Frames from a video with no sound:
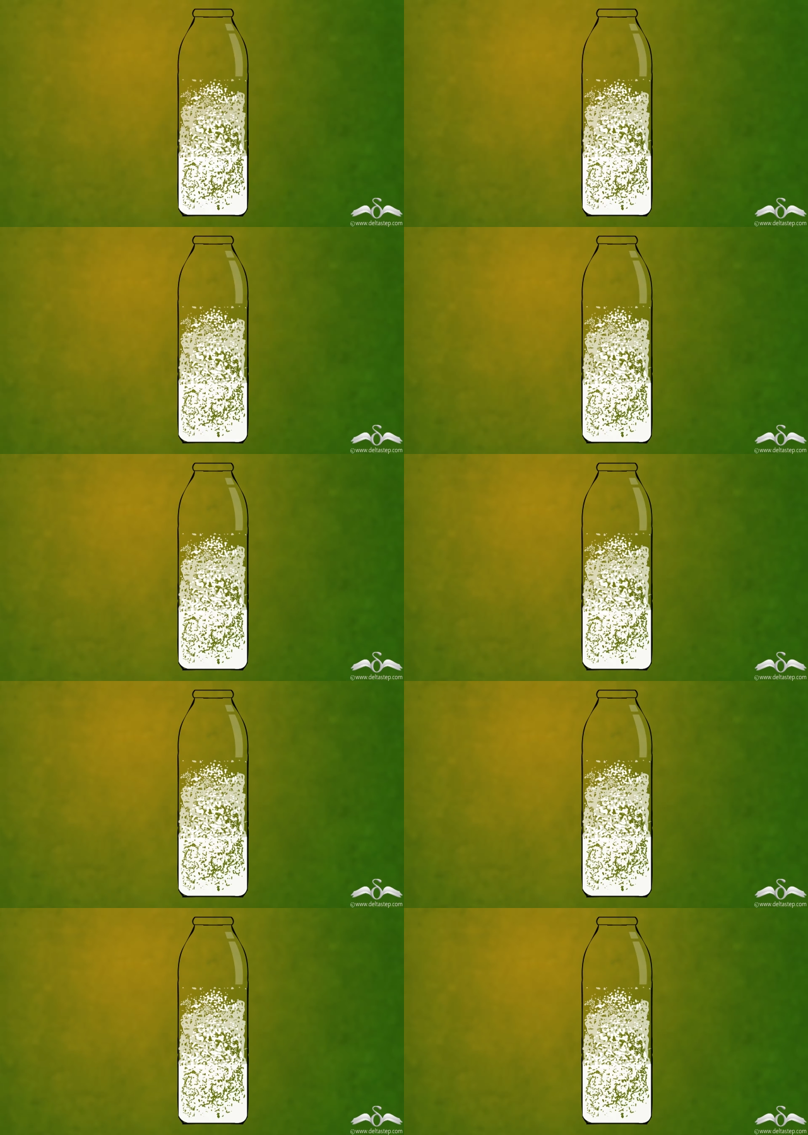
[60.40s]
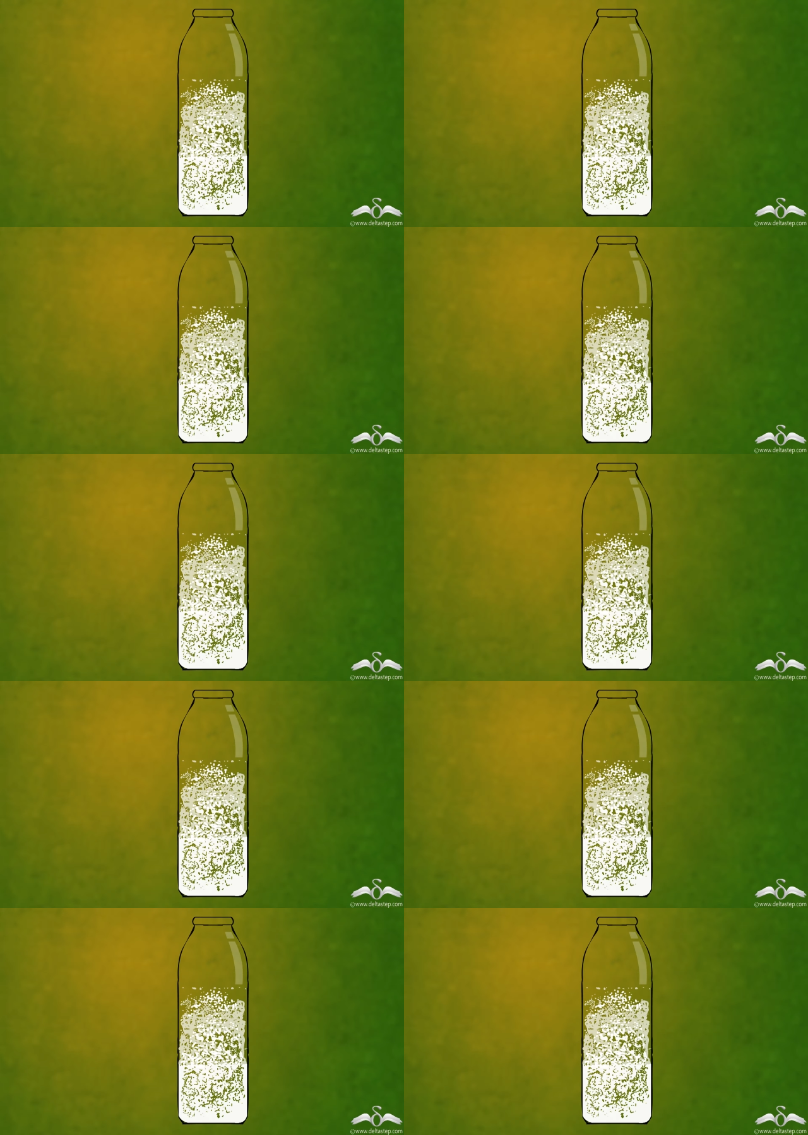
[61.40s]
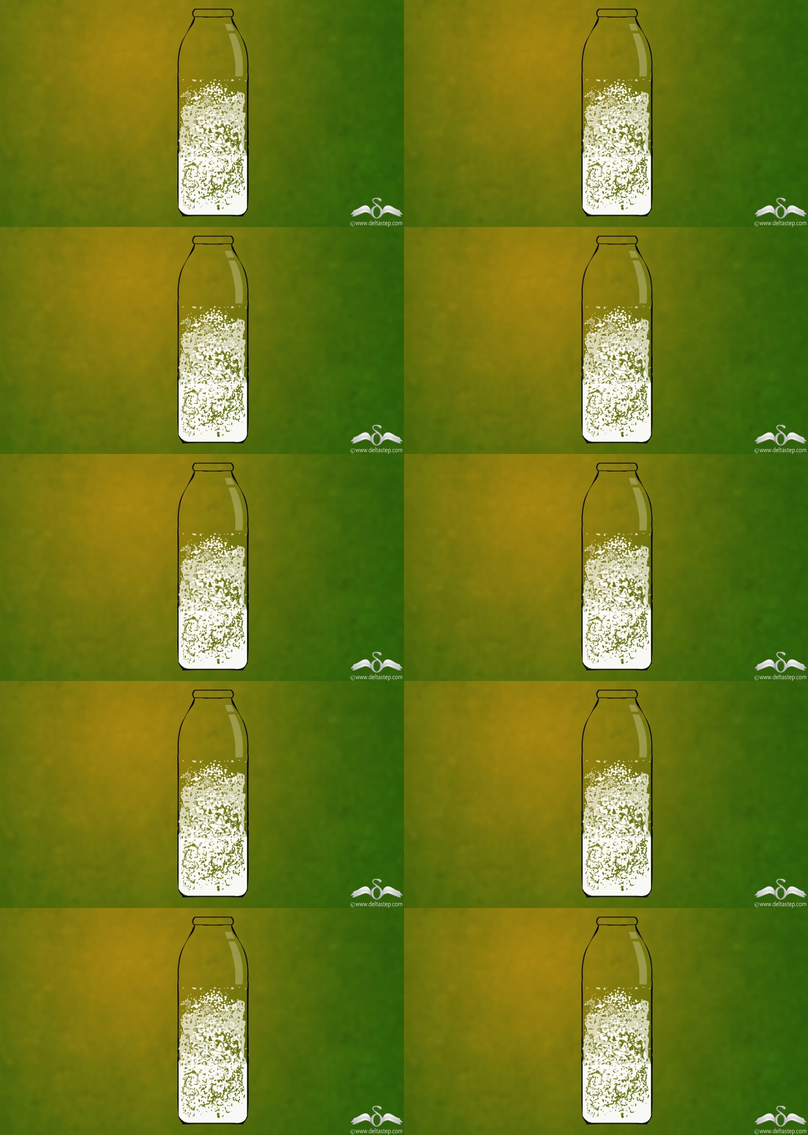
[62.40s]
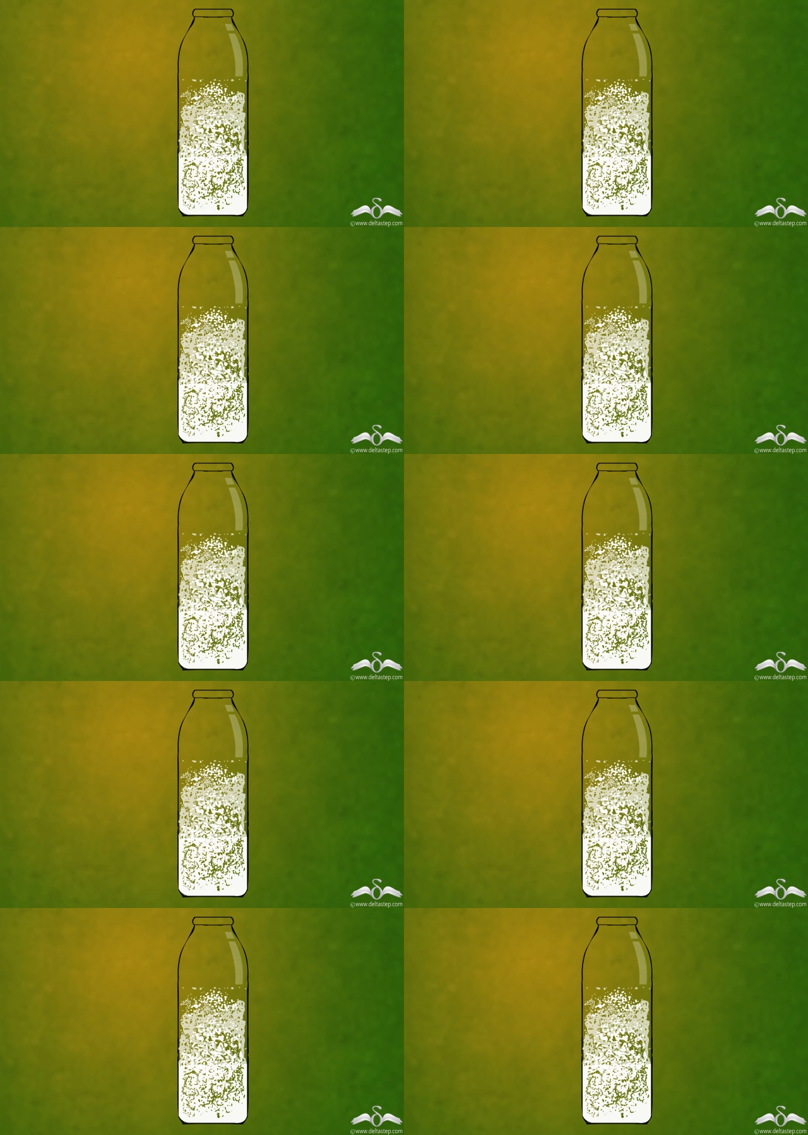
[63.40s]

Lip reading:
Nobody's mouth can be seen.